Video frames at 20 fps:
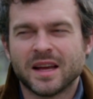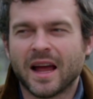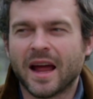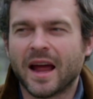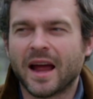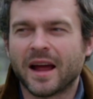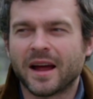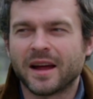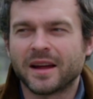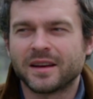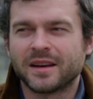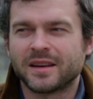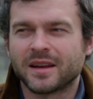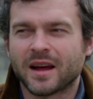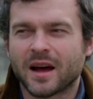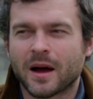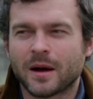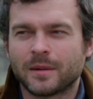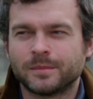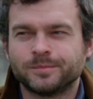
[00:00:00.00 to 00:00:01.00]
And
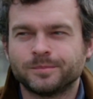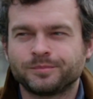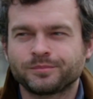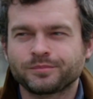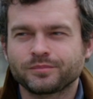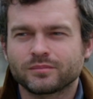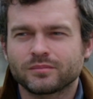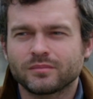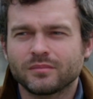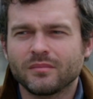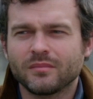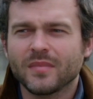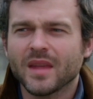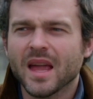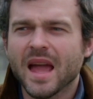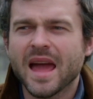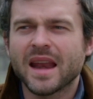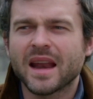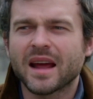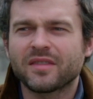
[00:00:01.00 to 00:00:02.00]

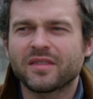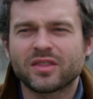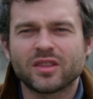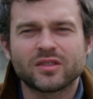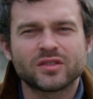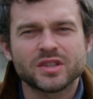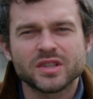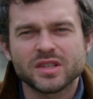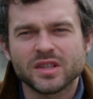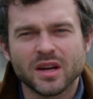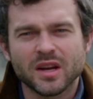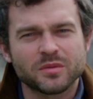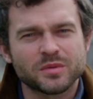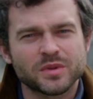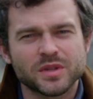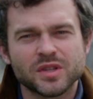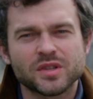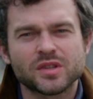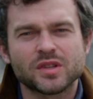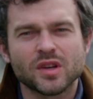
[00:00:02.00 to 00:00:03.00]
I just thought it
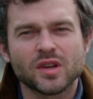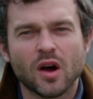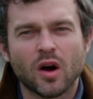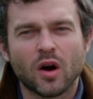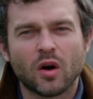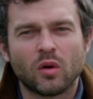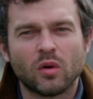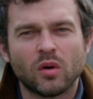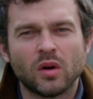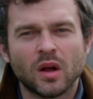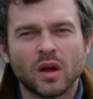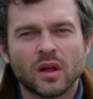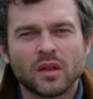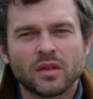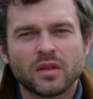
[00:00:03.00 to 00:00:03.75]
was so,